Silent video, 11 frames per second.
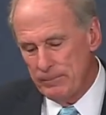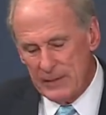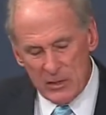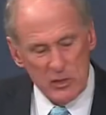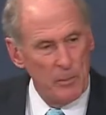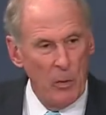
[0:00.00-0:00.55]

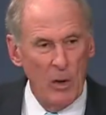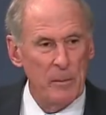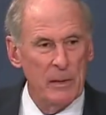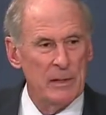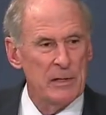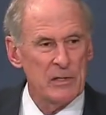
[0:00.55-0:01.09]

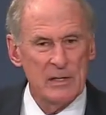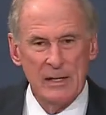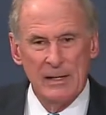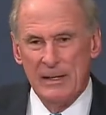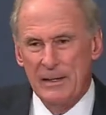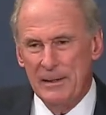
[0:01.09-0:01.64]
disappointment is
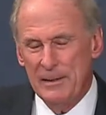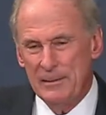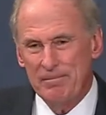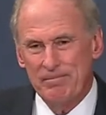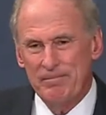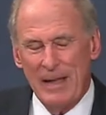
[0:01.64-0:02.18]

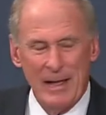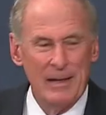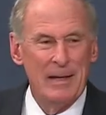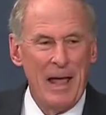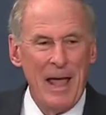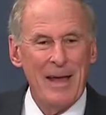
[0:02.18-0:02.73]

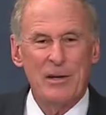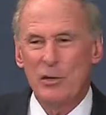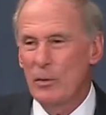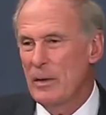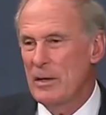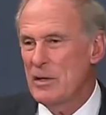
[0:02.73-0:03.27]
added
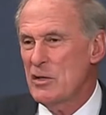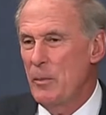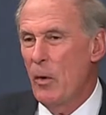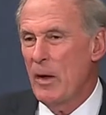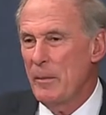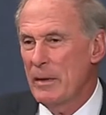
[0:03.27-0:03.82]
to the
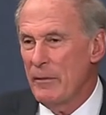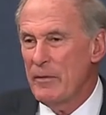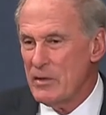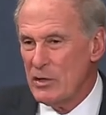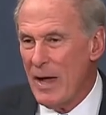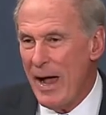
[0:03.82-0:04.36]
disappointment of
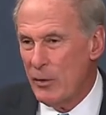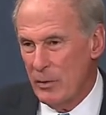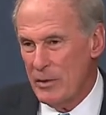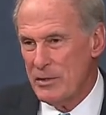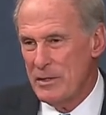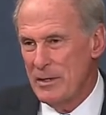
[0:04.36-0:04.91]
this
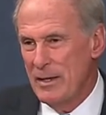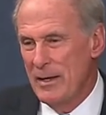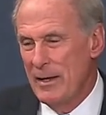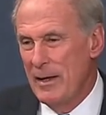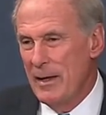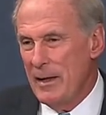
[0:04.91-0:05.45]
Congress
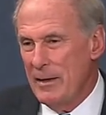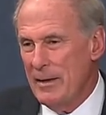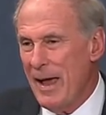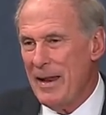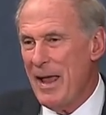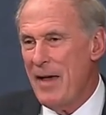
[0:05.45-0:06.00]
in
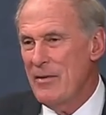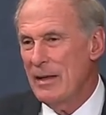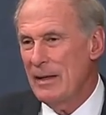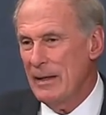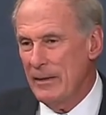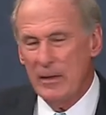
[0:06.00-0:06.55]
not
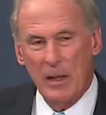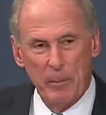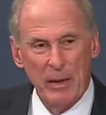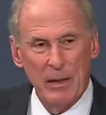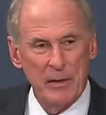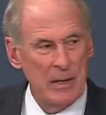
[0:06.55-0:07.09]
having the
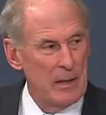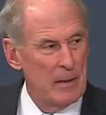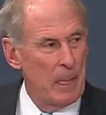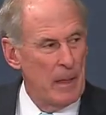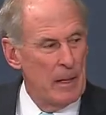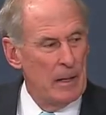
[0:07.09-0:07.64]
ability
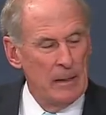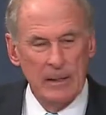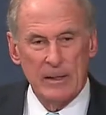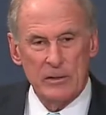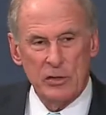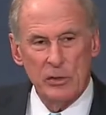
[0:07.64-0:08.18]

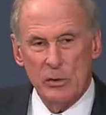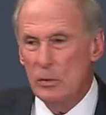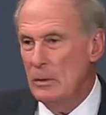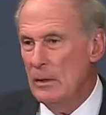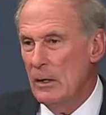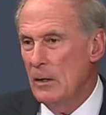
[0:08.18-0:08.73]

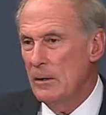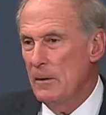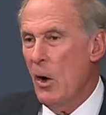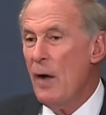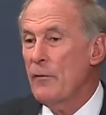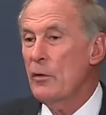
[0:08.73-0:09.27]
to
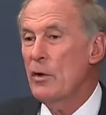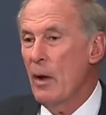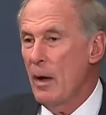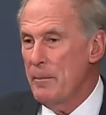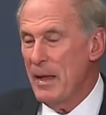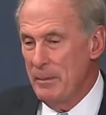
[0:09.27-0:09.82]
offer
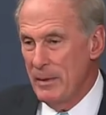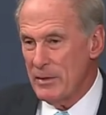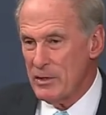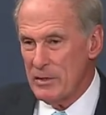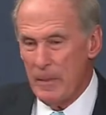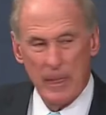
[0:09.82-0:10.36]

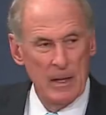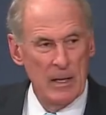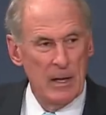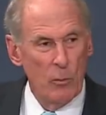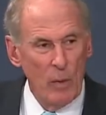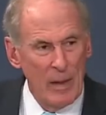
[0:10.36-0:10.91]
amendments
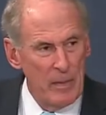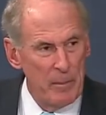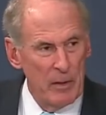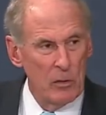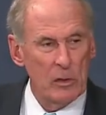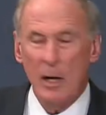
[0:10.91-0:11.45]
when the
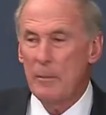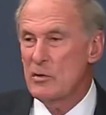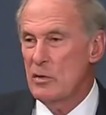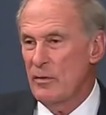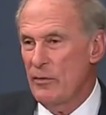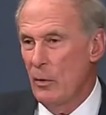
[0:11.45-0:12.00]
bill comes
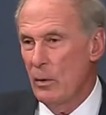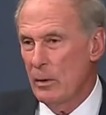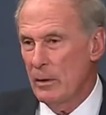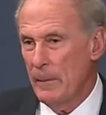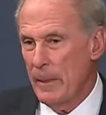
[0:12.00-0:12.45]
to the floor,